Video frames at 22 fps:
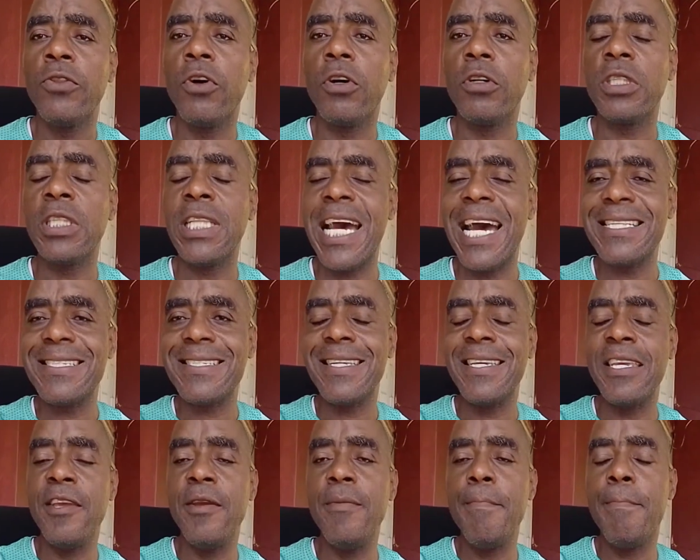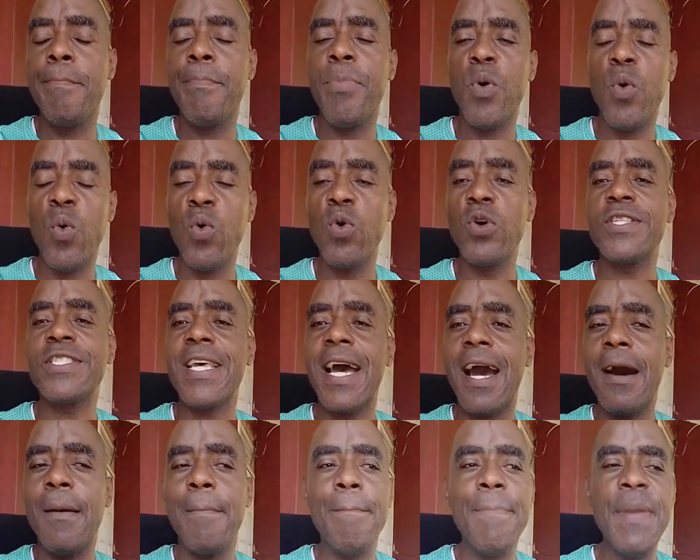Now that imposed
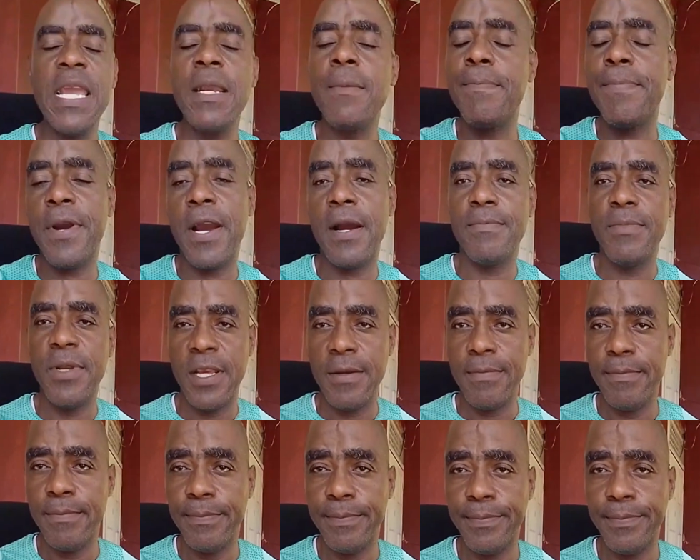a big problem.